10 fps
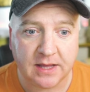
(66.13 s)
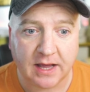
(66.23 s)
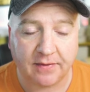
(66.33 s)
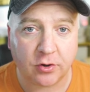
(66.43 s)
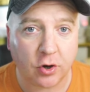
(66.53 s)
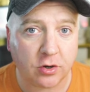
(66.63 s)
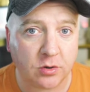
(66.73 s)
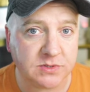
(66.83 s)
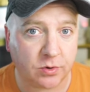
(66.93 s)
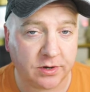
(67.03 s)
and the
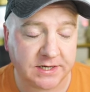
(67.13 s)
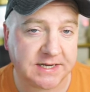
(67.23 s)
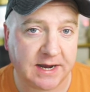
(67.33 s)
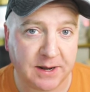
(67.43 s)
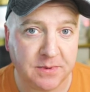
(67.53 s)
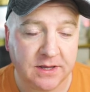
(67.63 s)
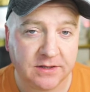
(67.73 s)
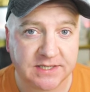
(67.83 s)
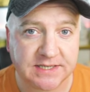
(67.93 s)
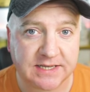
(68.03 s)
columns one at a time
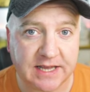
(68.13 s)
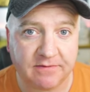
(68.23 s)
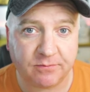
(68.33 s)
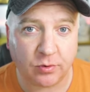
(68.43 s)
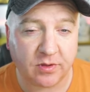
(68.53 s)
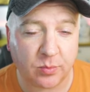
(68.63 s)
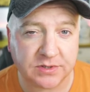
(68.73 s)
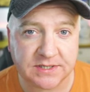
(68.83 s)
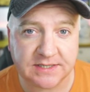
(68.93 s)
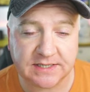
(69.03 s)
to see if one of the
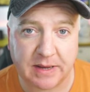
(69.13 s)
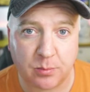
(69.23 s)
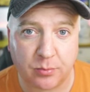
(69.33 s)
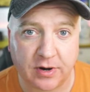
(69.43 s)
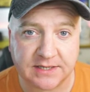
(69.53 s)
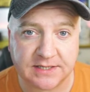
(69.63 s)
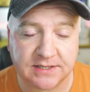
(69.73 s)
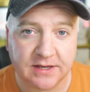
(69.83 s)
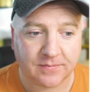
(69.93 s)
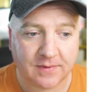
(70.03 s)
buttons is being
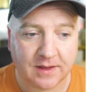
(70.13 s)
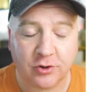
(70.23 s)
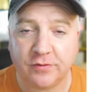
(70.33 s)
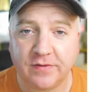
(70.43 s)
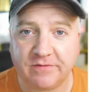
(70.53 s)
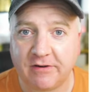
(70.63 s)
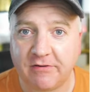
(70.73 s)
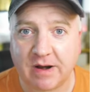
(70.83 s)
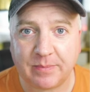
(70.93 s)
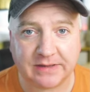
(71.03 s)
pressed. And you do this
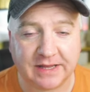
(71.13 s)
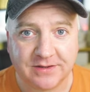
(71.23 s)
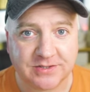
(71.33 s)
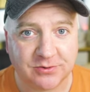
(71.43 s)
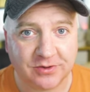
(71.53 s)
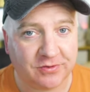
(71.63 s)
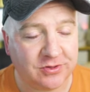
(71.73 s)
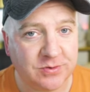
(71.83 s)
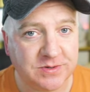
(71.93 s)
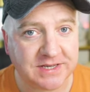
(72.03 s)
very rapidly so that
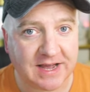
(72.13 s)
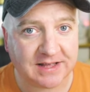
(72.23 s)
the user can't